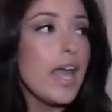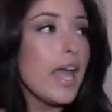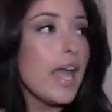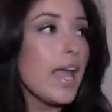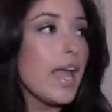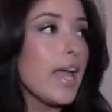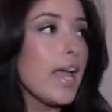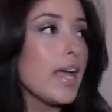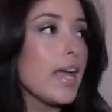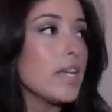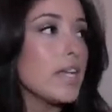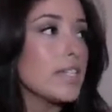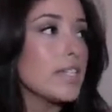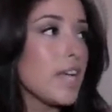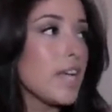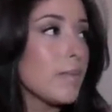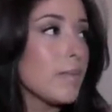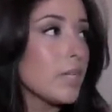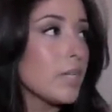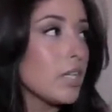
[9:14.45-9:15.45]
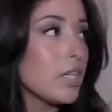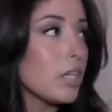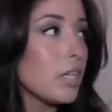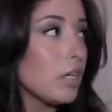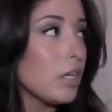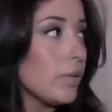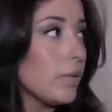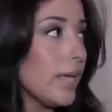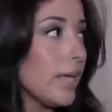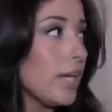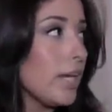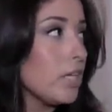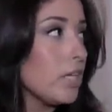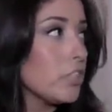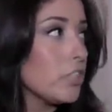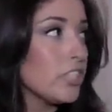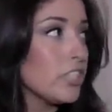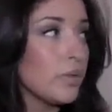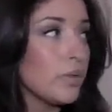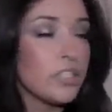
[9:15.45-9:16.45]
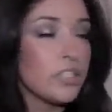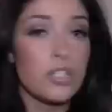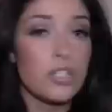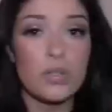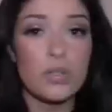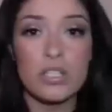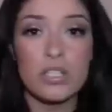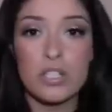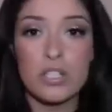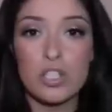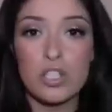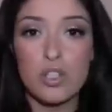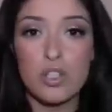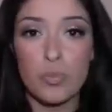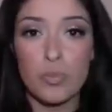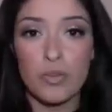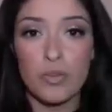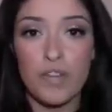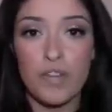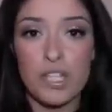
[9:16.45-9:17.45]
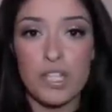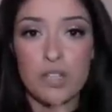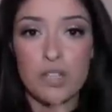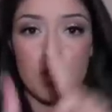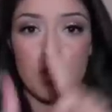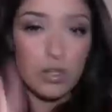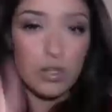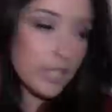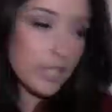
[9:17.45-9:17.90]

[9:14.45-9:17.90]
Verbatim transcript: And I'm going to go get it and show it to you because it's super festive. Hold